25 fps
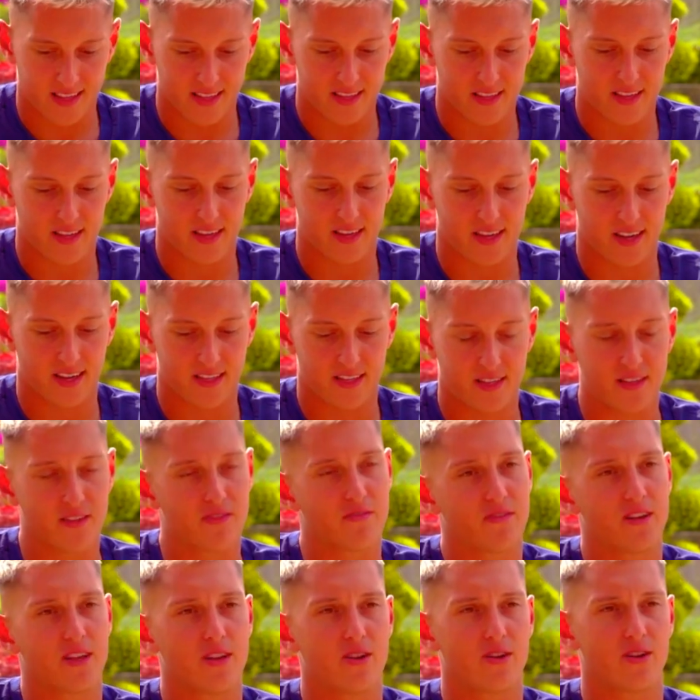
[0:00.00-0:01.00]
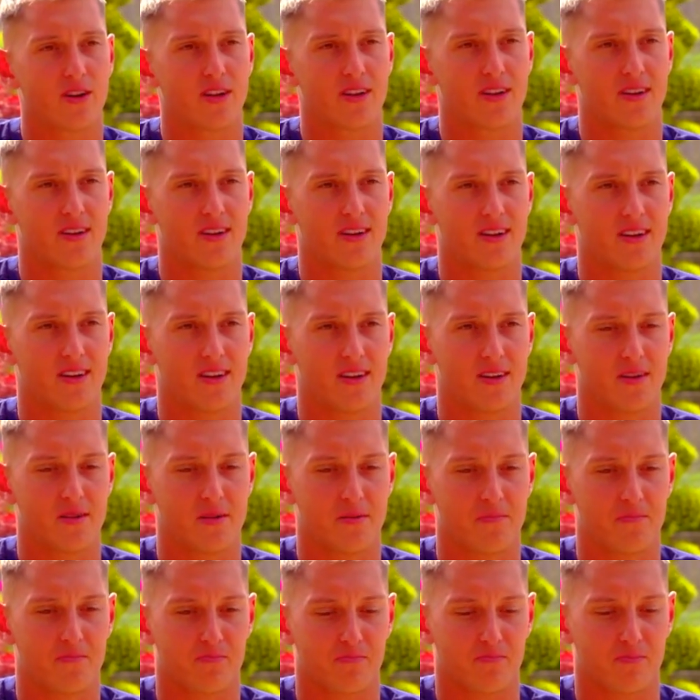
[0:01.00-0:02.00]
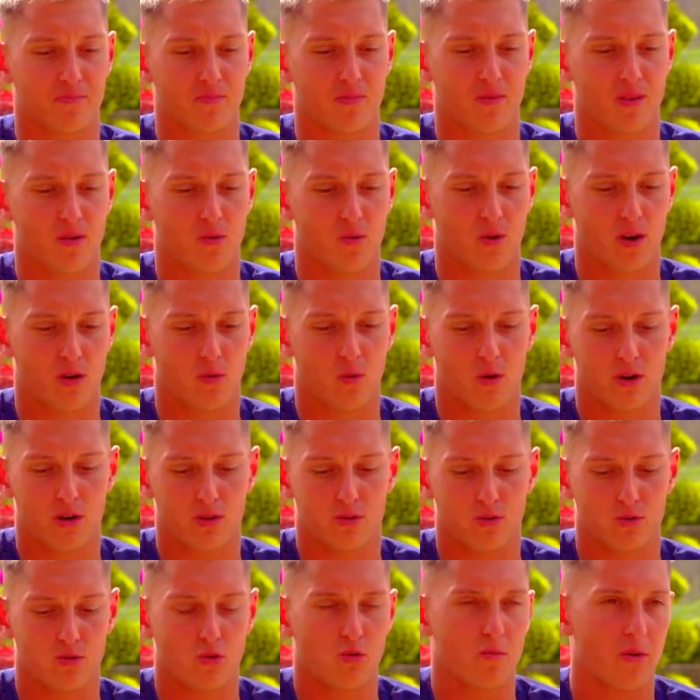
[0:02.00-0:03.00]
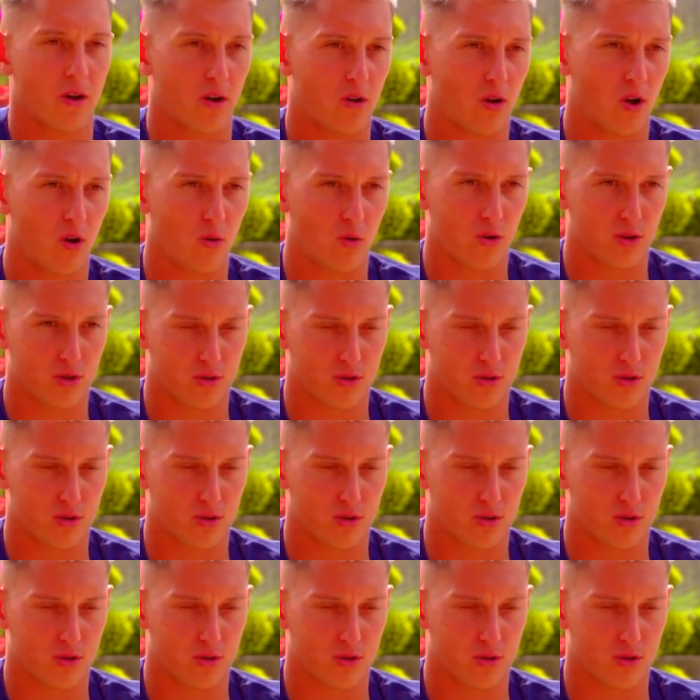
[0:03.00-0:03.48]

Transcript: I did the video, and what I wanted to do, my goal